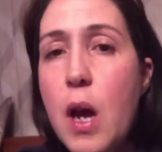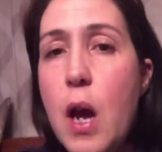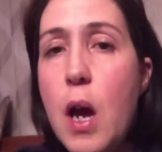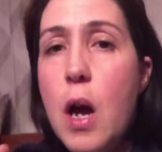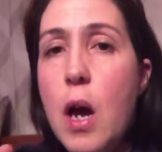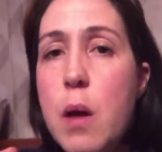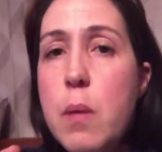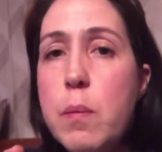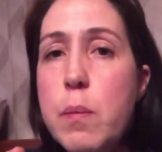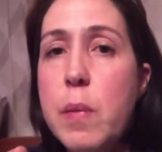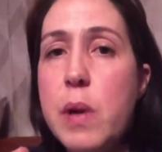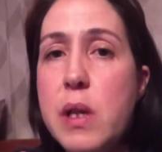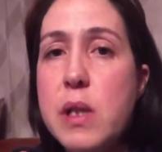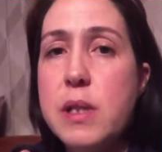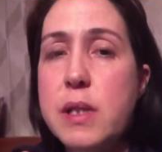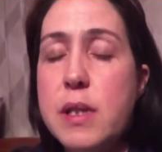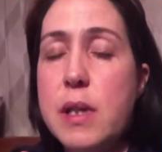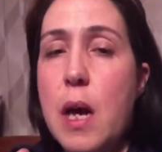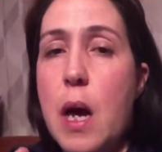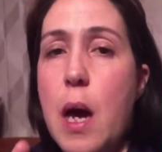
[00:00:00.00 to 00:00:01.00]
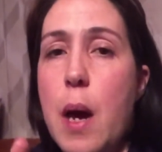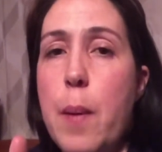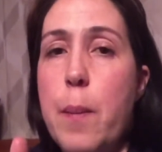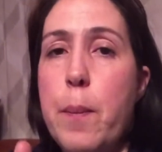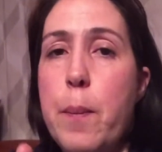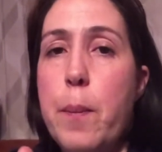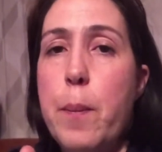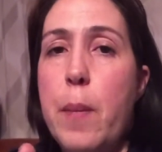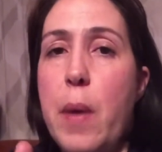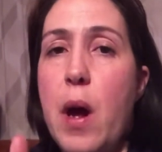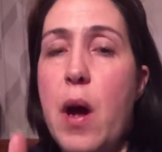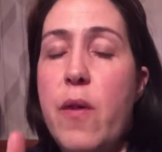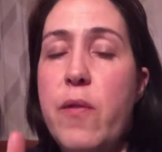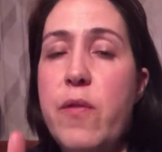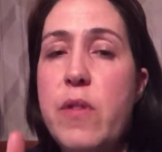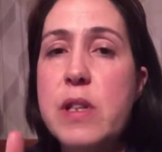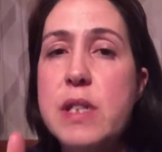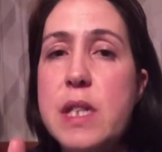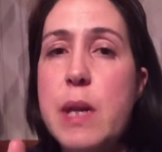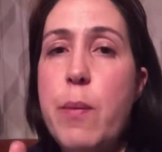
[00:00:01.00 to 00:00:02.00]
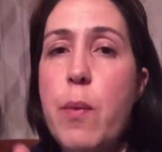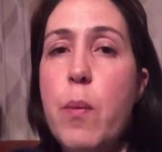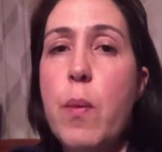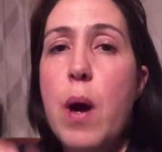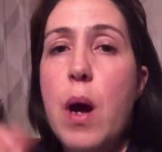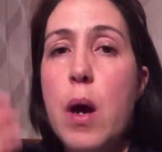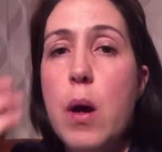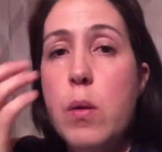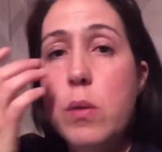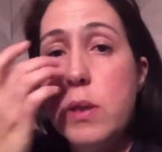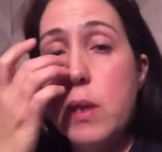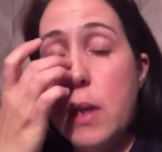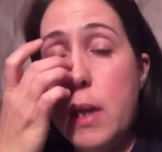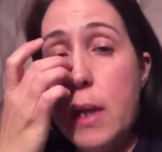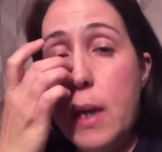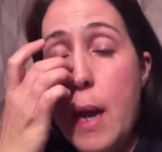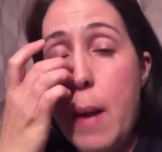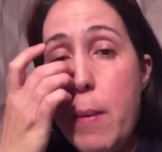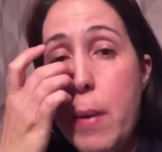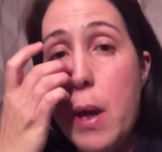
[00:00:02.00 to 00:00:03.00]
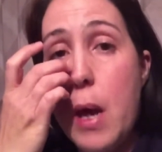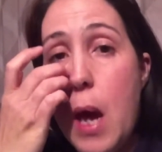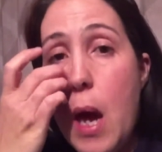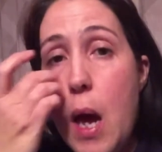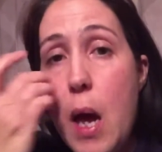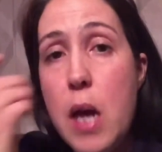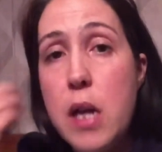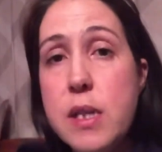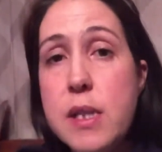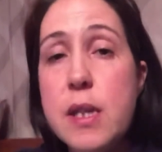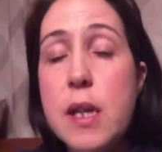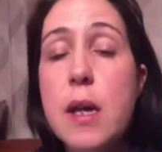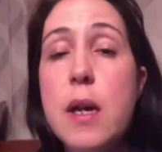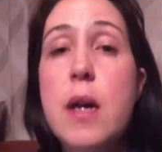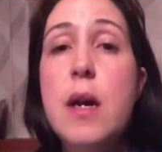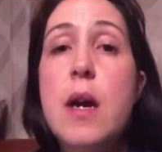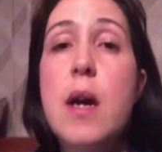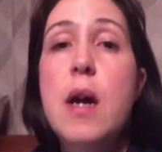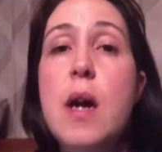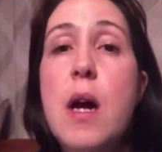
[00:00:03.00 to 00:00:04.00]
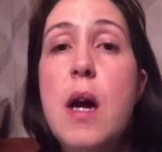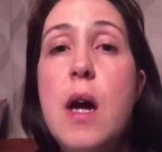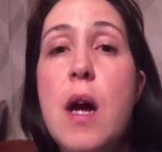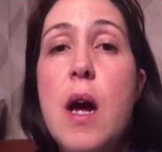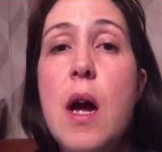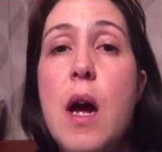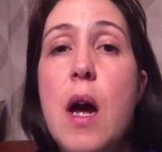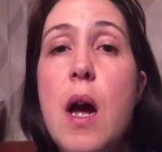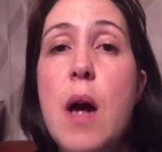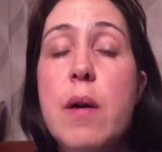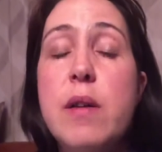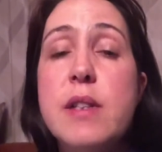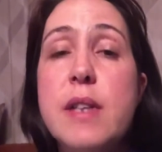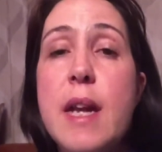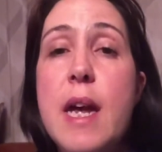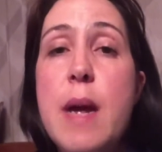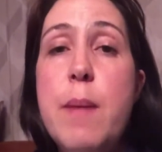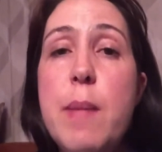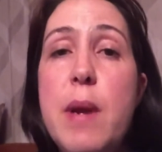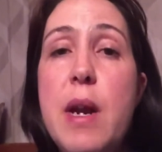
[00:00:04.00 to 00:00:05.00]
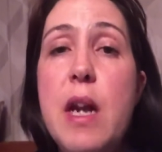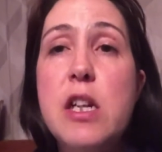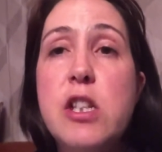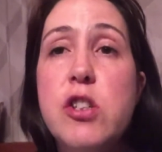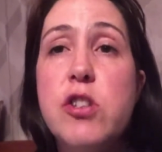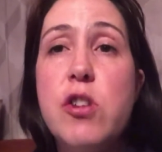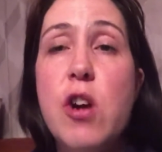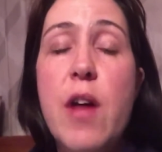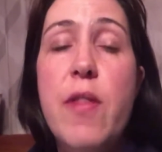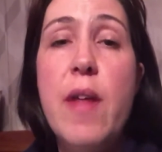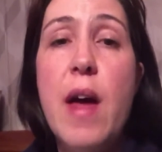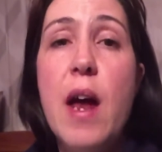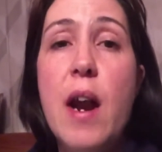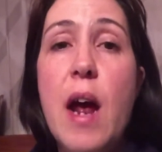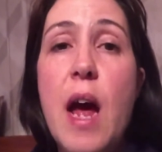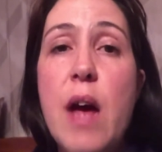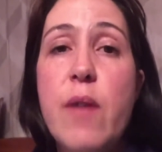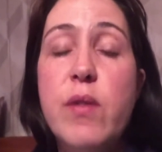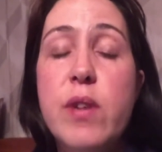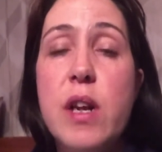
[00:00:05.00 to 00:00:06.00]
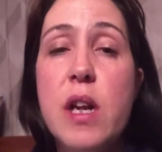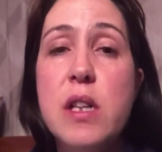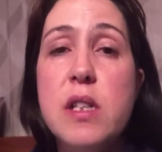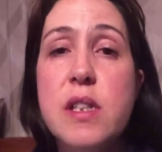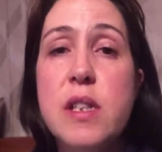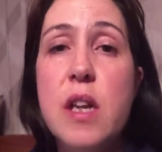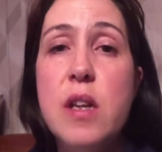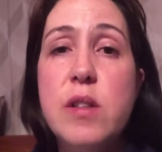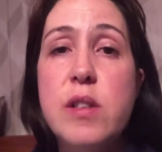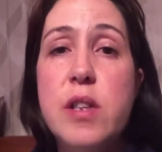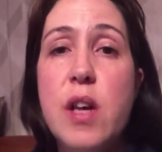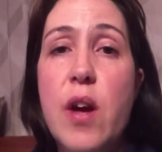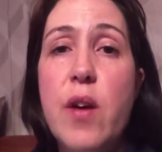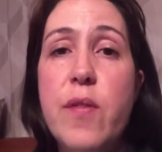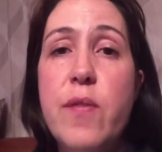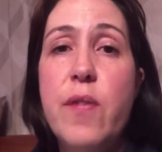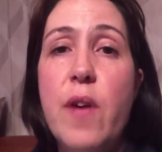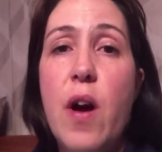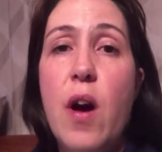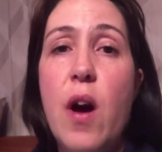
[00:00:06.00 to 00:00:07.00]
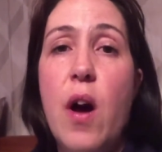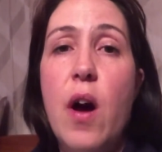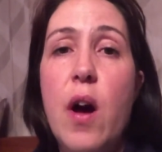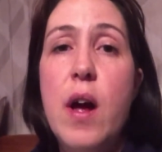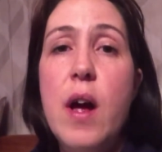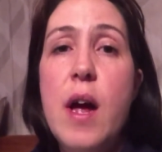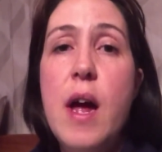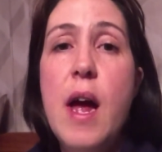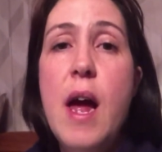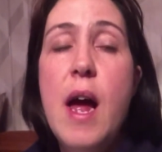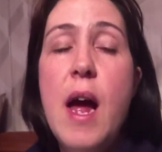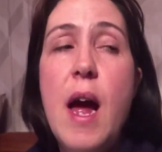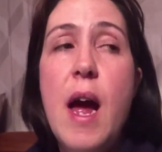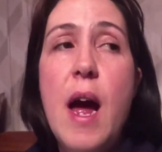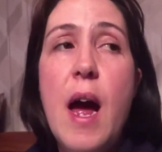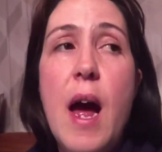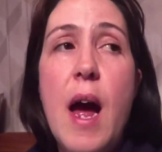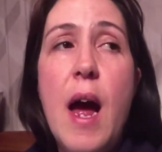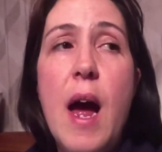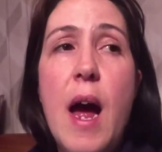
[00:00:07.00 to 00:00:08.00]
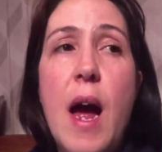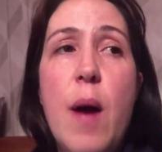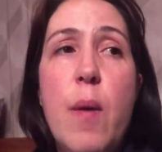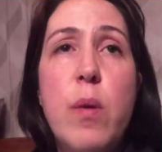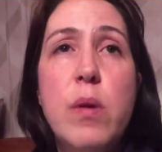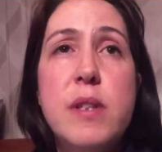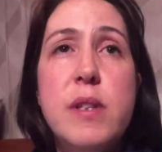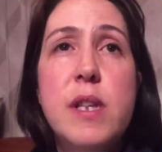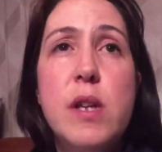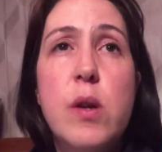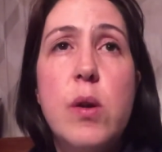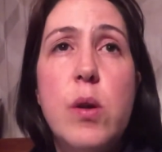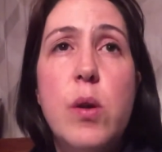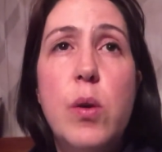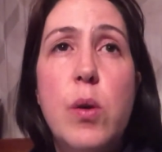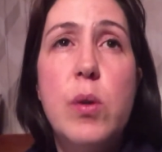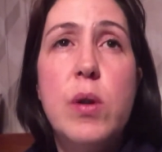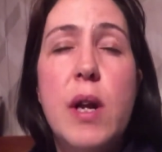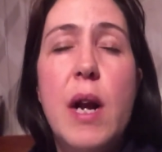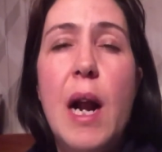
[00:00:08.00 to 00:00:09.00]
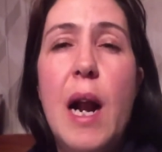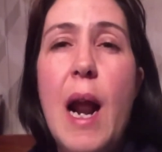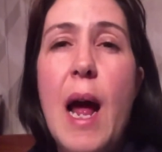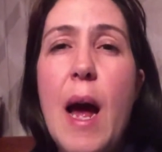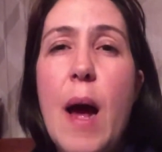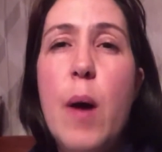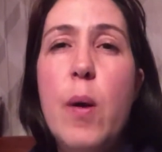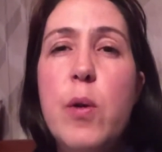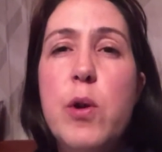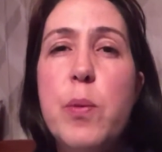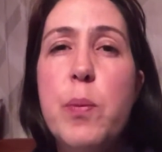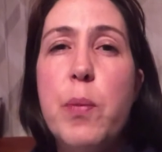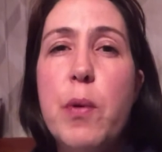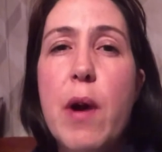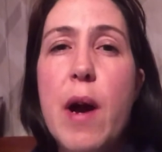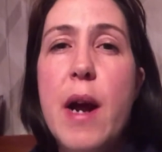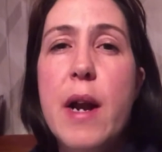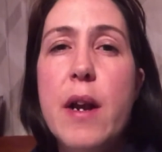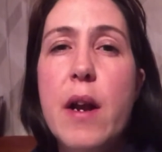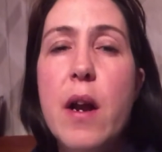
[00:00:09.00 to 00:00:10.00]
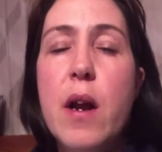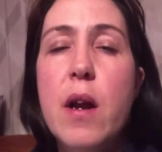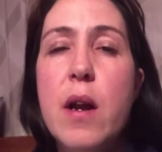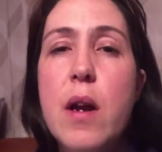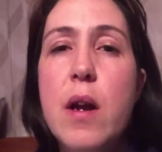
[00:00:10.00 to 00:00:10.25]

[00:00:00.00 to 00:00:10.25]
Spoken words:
some of the Slimming World lemon curd. Because I keep meaning to try that and I haven't done so far. And what's it called? Cloud bread,